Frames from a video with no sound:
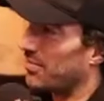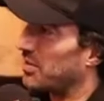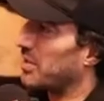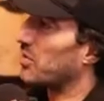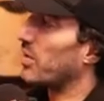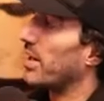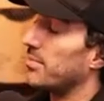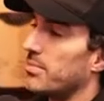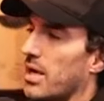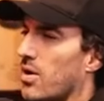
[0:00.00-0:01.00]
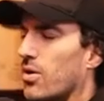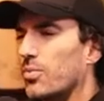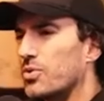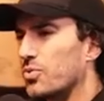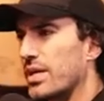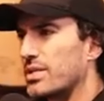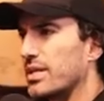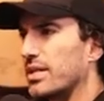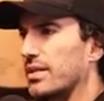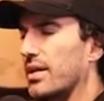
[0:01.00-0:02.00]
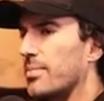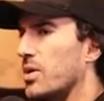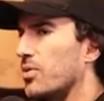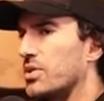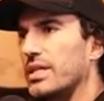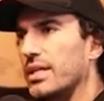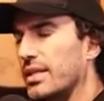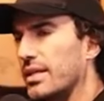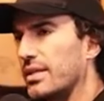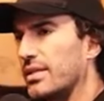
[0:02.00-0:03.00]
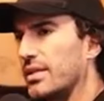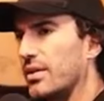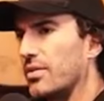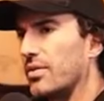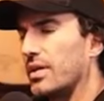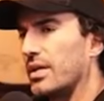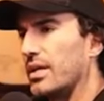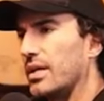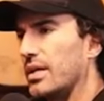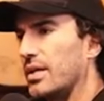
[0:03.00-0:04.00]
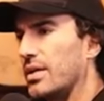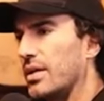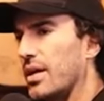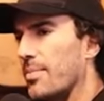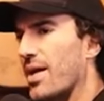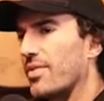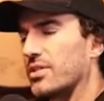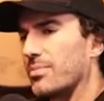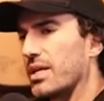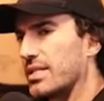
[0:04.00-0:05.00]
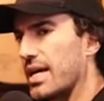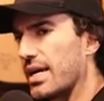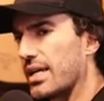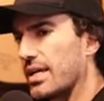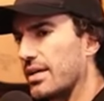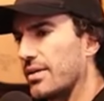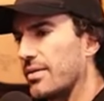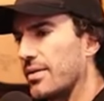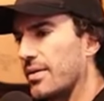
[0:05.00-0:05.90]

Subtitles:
feeling great. My heart was racing. I'm noticing that, I'm having some anxiety.